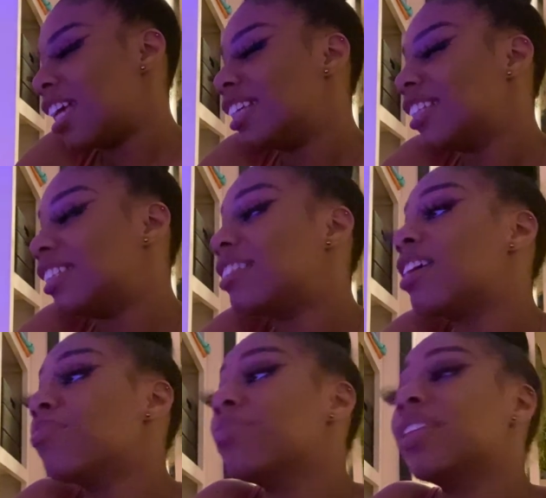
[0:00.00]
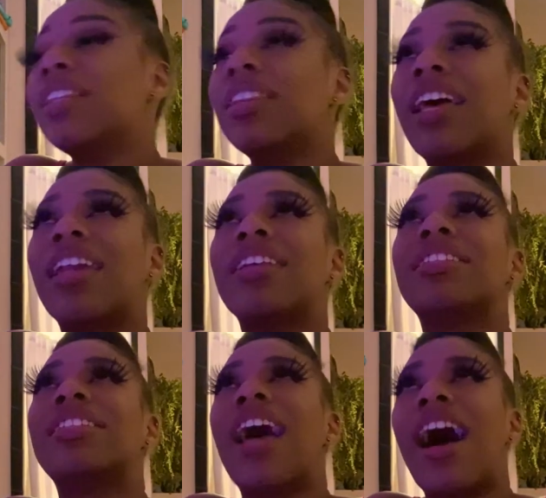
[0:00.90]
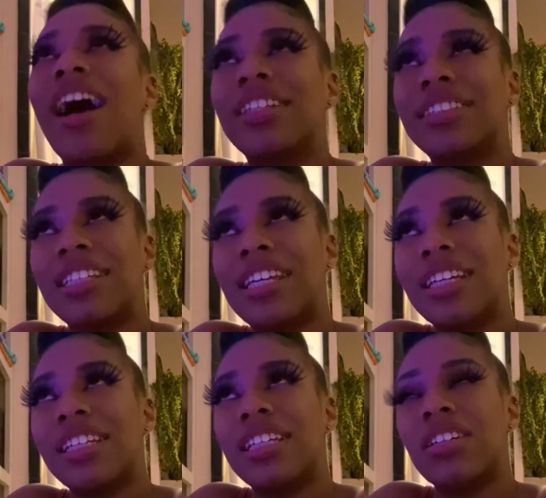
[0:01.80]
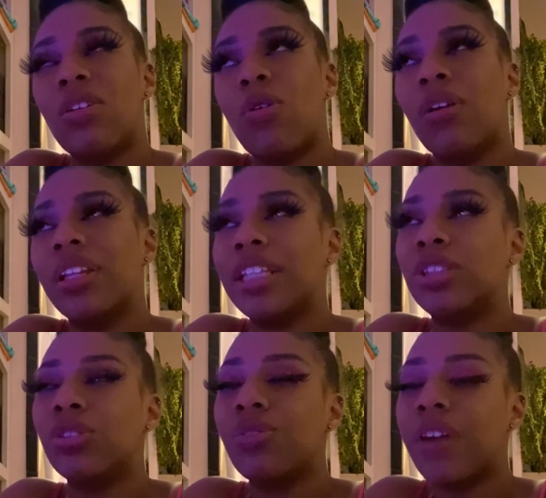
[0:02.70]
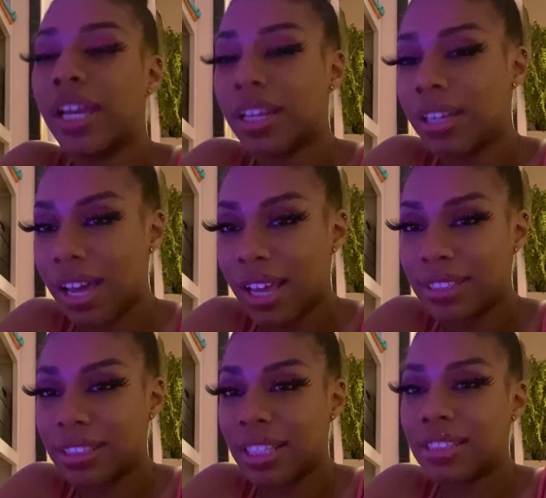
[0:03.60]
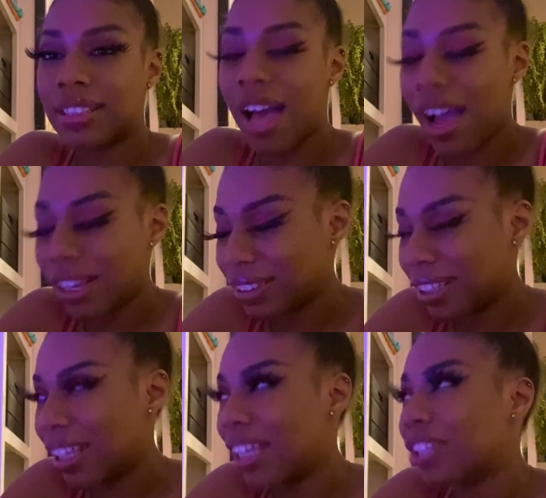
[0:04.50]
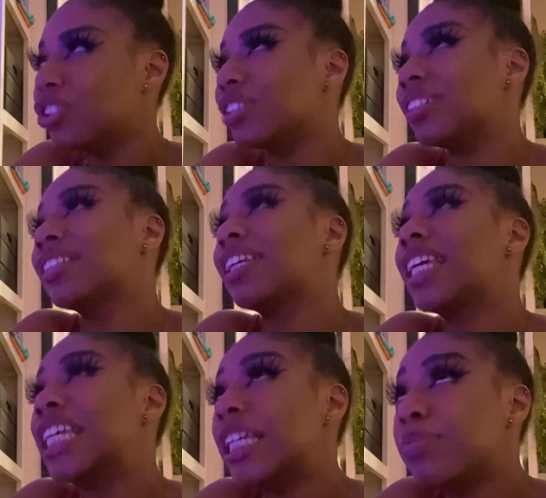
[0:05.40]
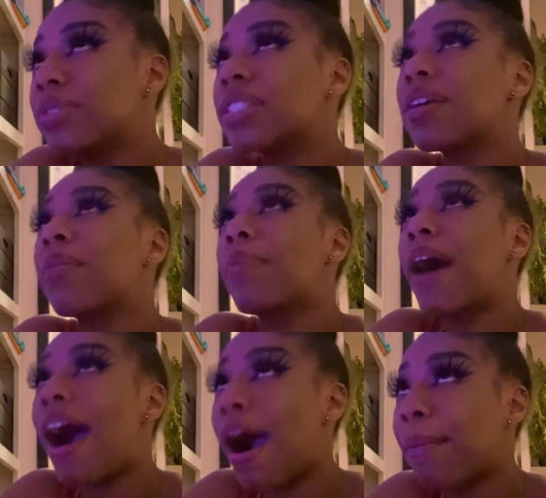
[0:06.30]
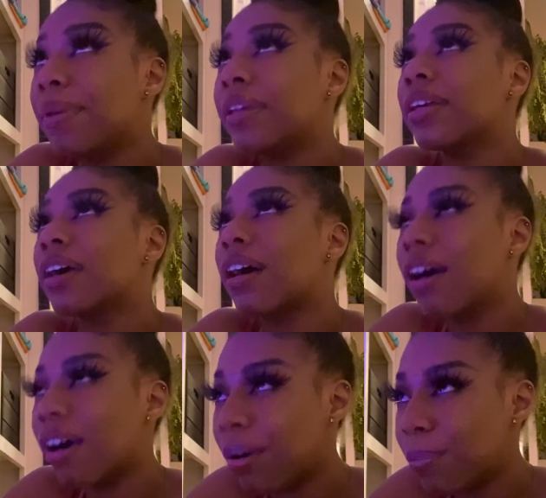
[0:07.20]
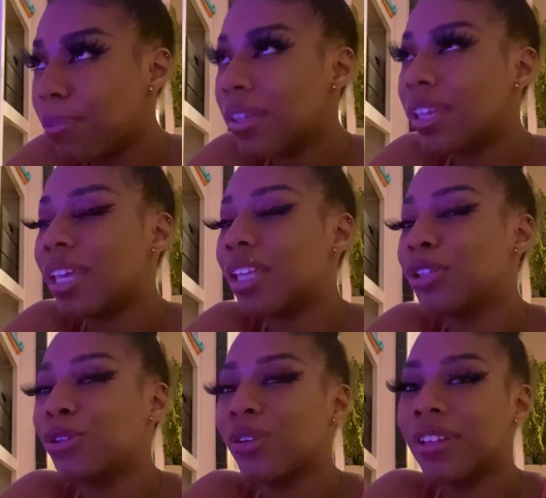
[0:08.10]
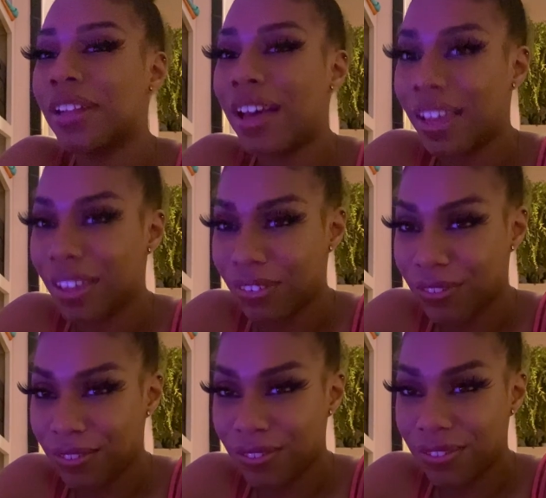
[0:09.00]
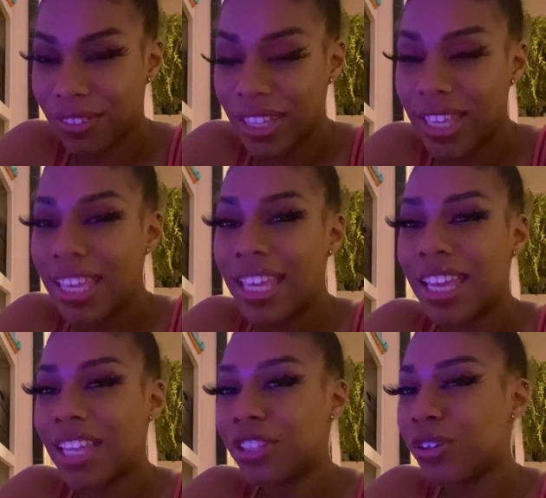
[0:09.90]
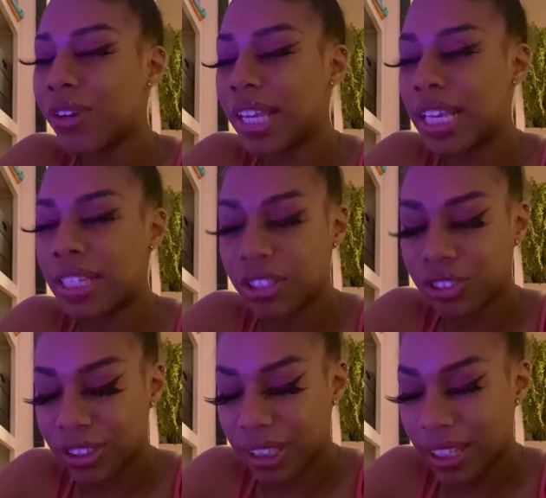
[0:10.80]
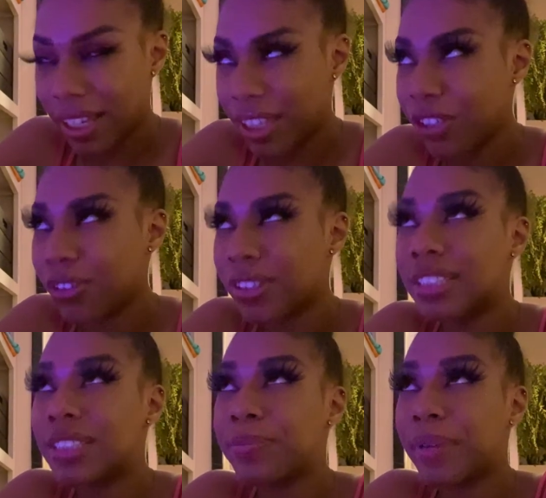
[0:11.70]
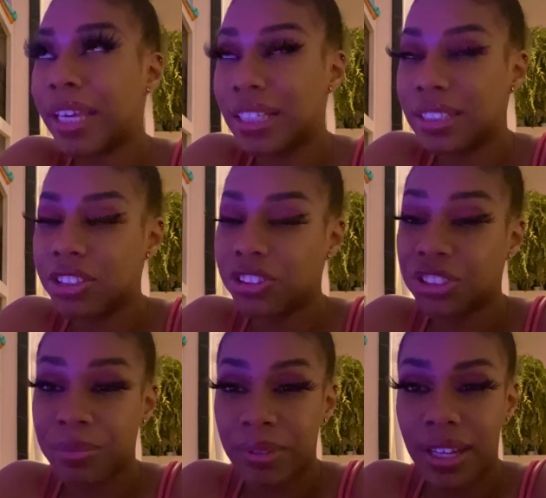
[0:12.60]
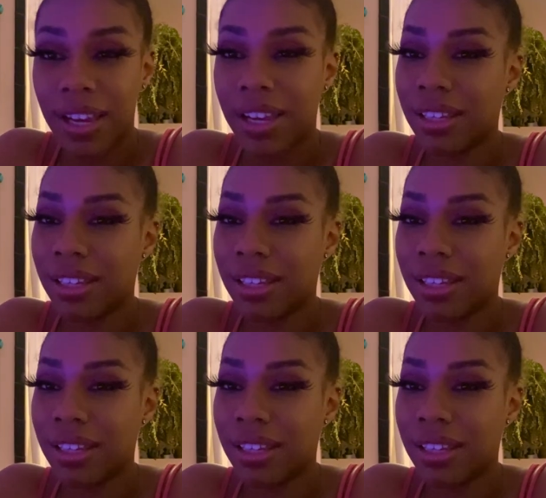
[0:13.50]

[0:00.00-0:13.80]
Something that is toxic, or that you recognize is toxic, it just keeps popping up in your life, in your energy, in your space, Gemini.